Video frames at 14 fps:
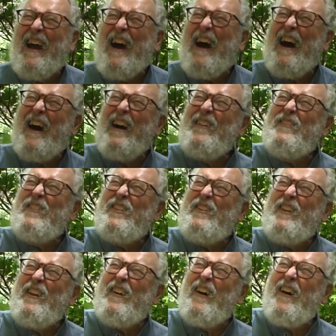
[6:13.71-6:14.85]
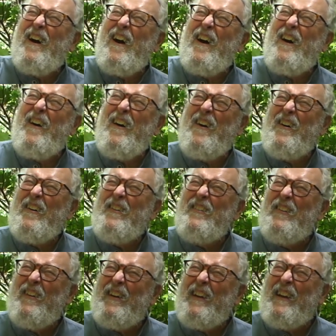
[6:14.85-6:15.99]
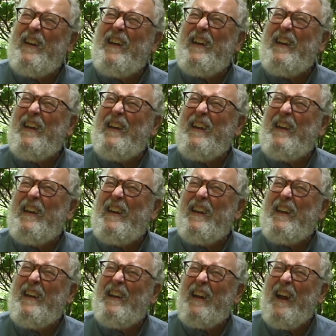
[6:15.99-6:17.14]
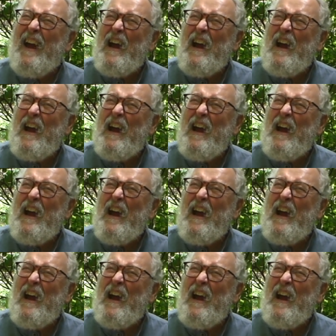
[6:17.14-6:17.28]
I'm still hungry.